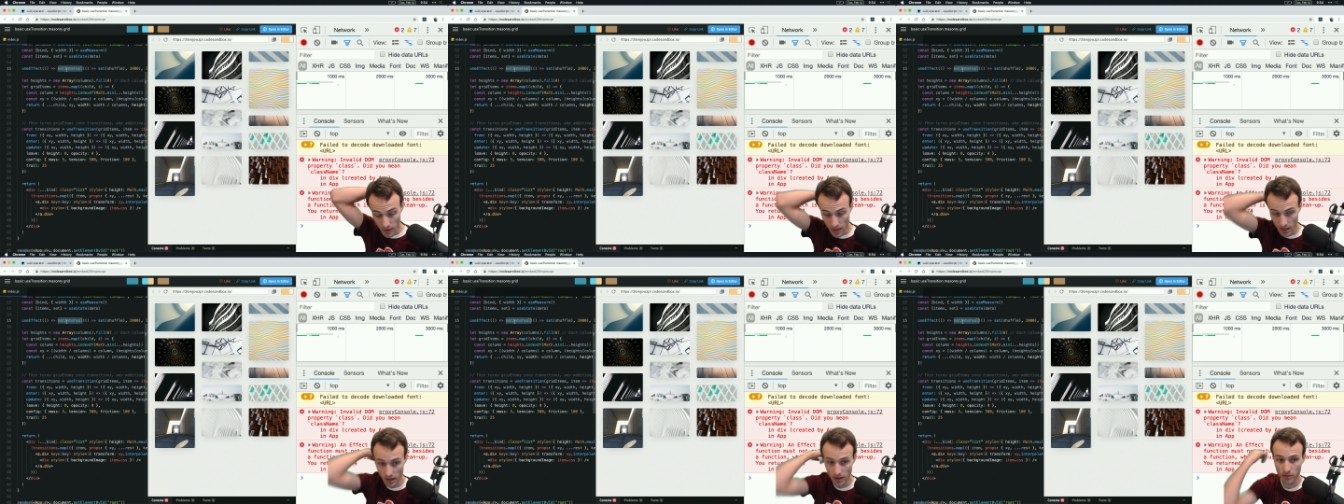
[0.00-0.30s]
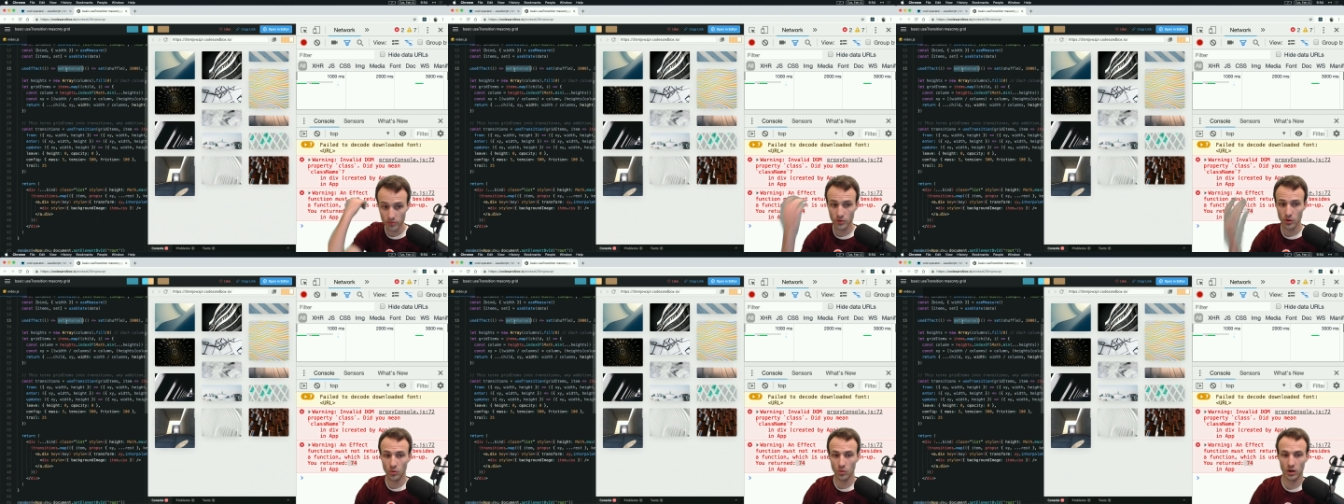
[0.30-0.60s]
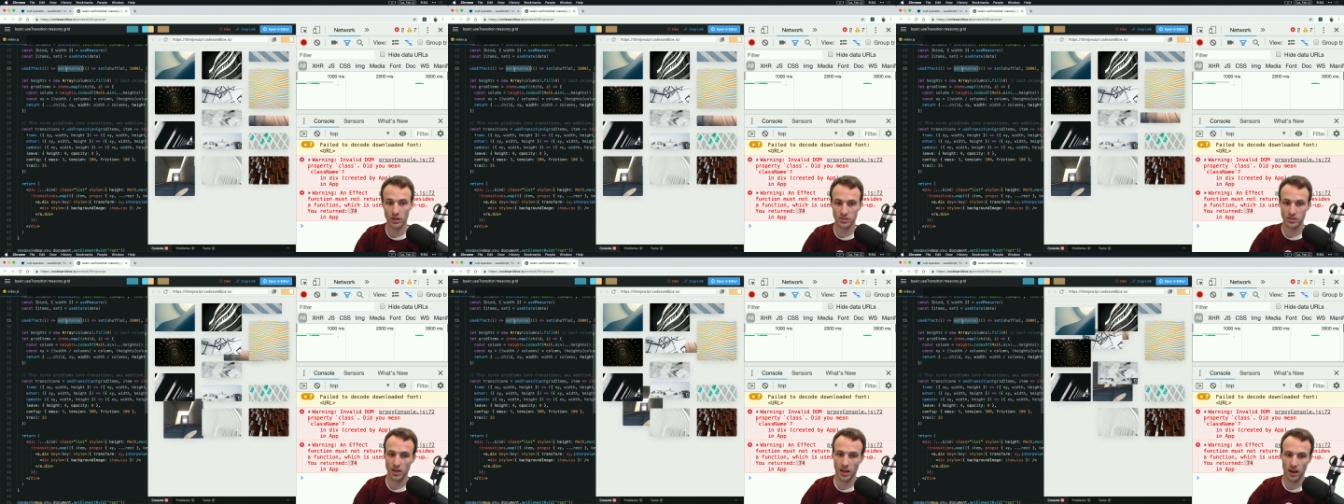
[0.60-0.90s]
if you
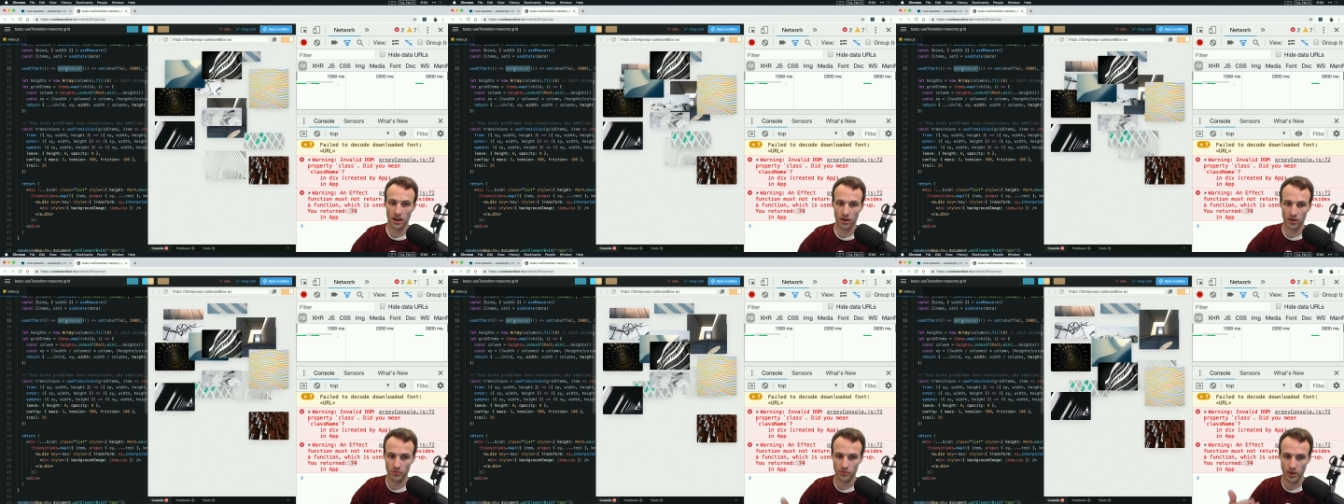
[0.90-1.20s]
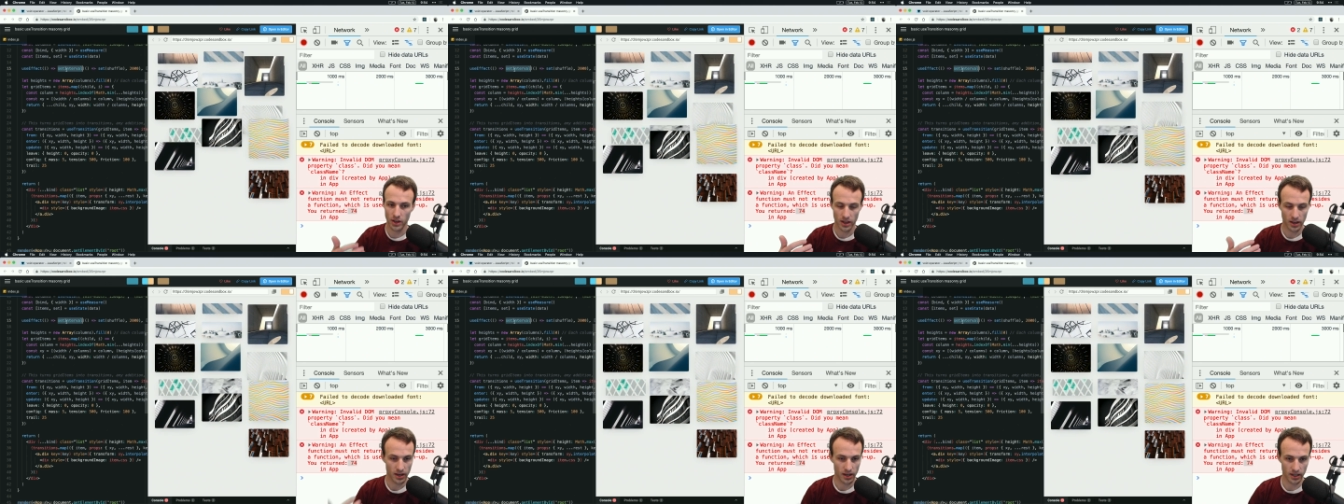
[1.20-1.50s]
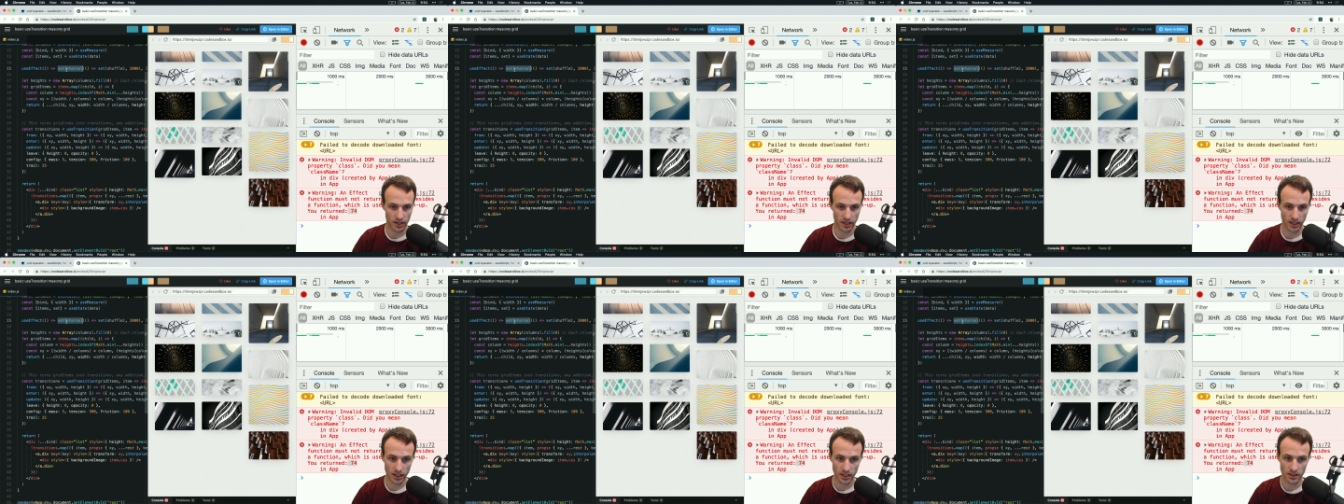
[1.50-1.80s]
want to have
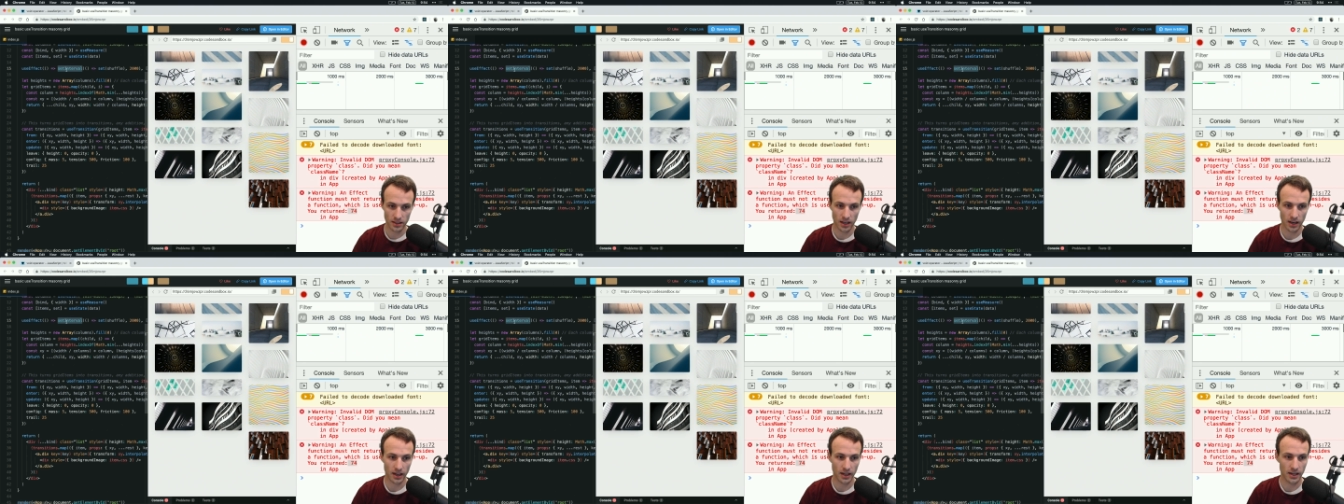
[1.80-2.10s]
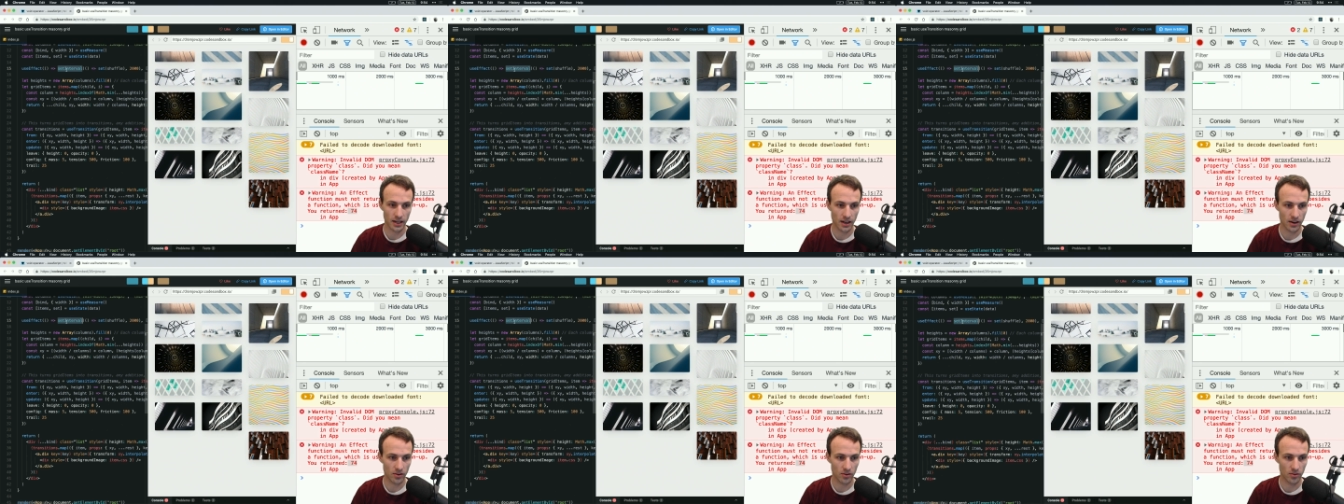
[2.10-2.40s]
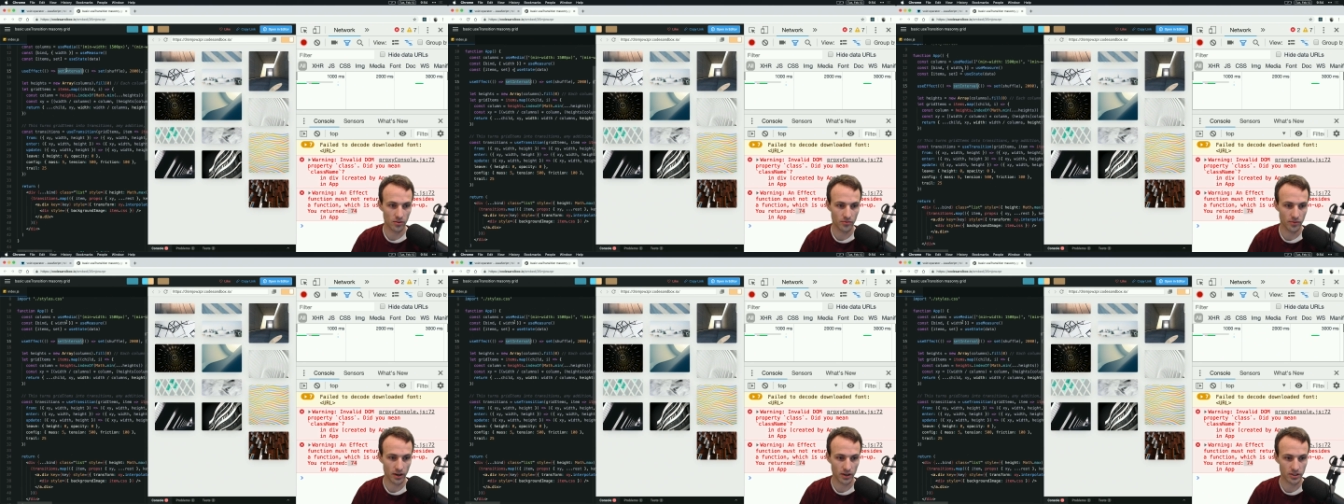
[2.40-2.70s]
an inline
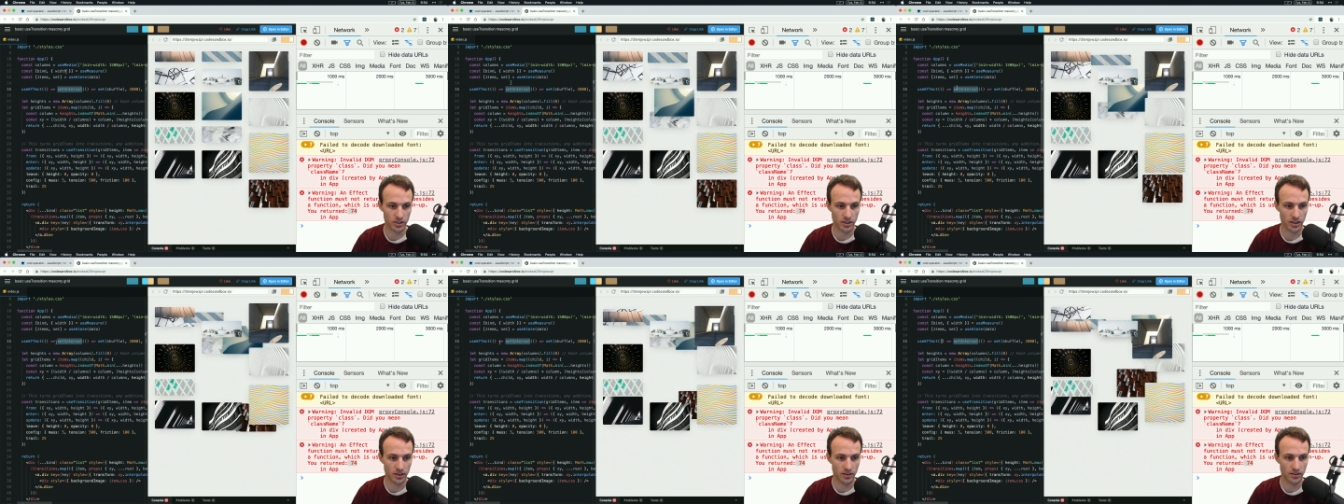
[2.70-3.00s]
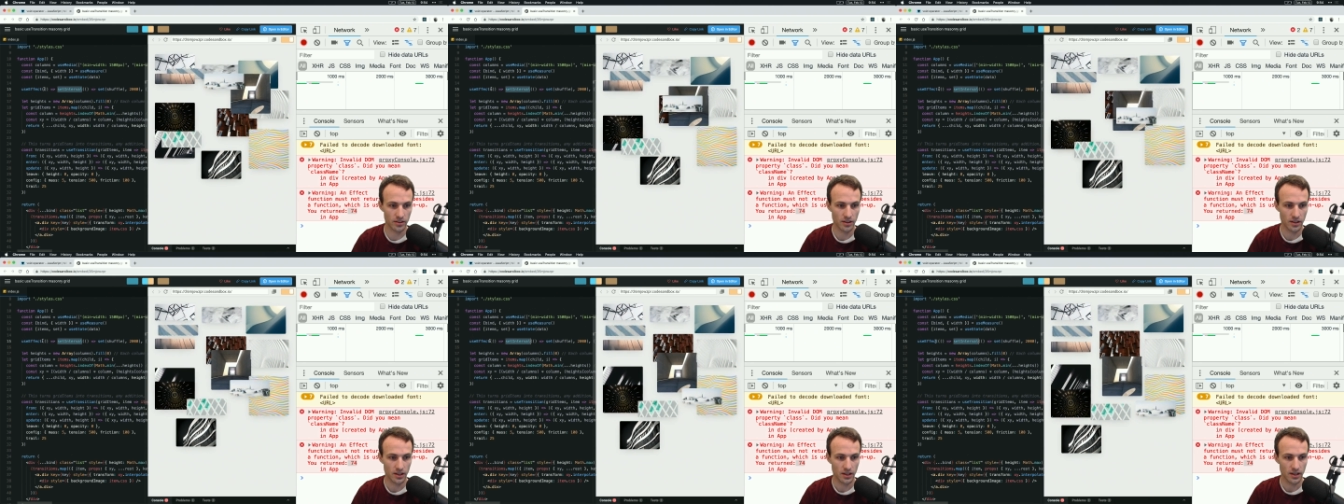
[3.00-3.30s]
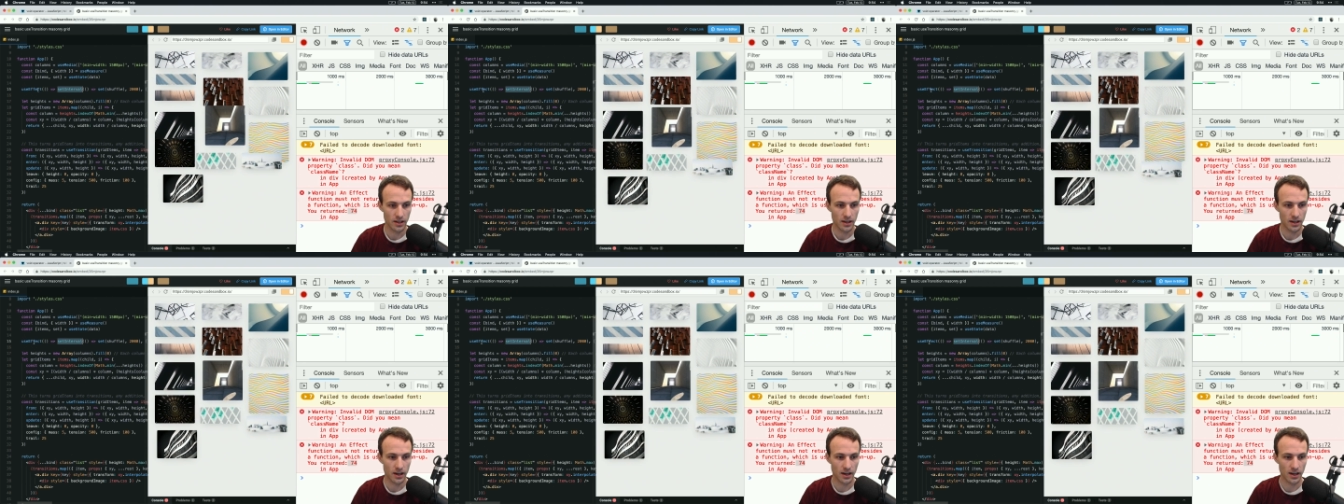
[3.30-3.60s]
arrow function
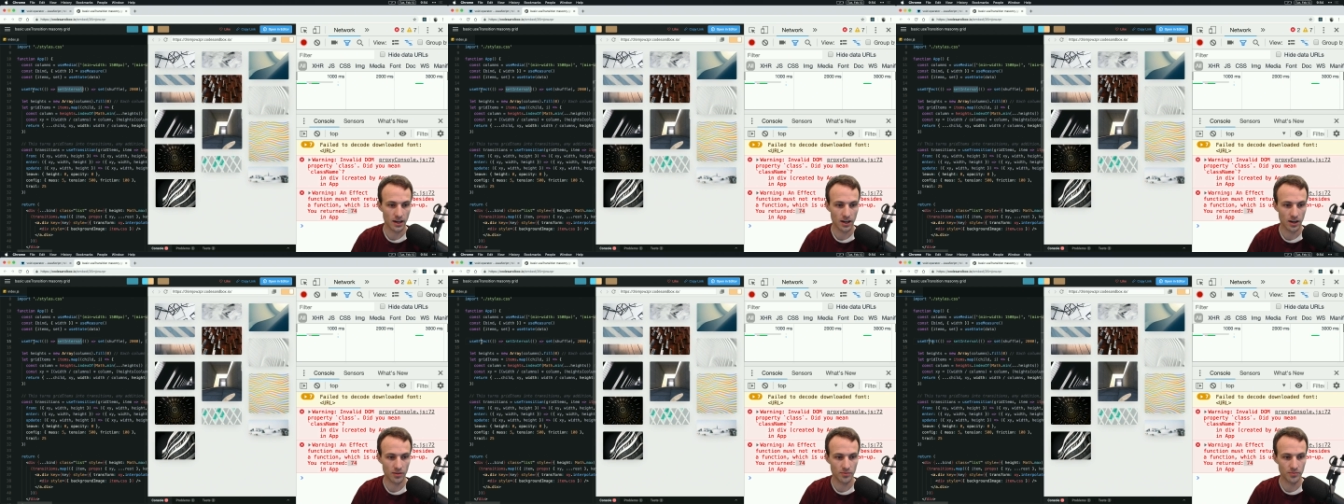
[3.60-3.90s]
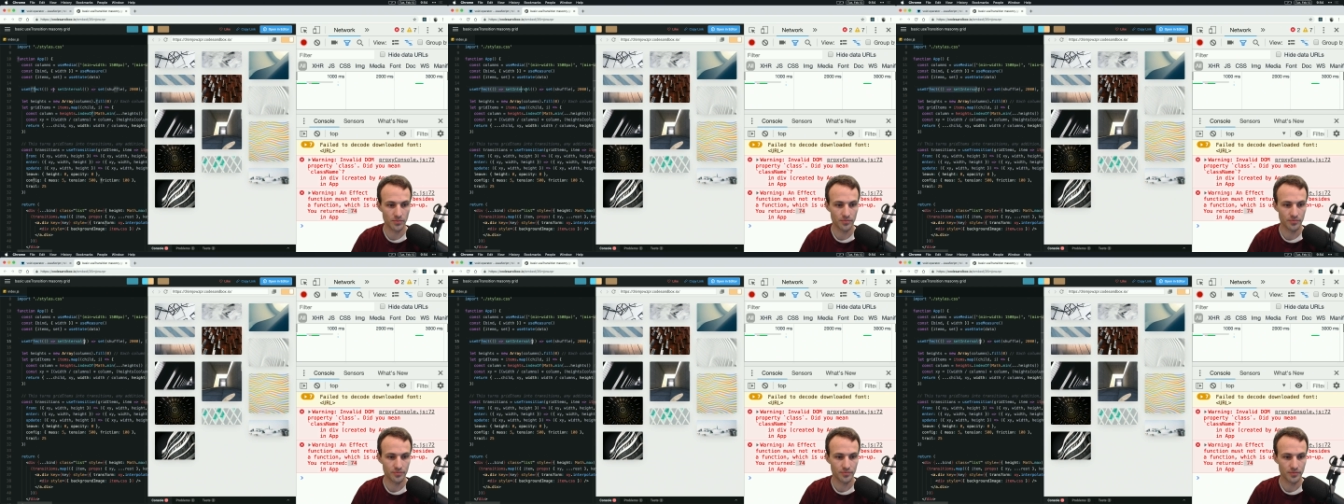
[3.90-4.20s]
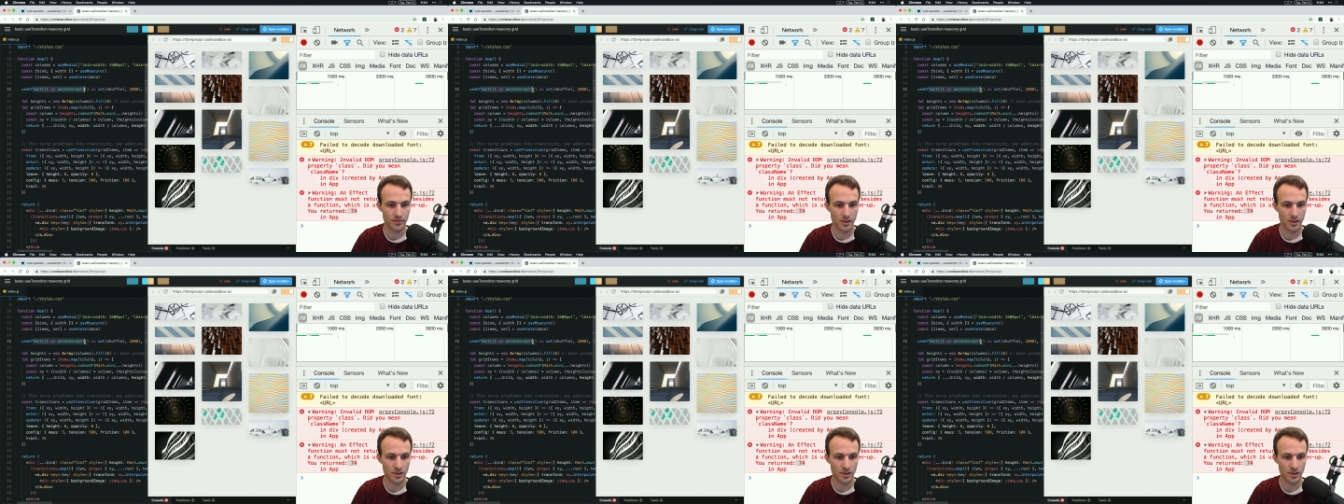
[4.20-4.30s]
um,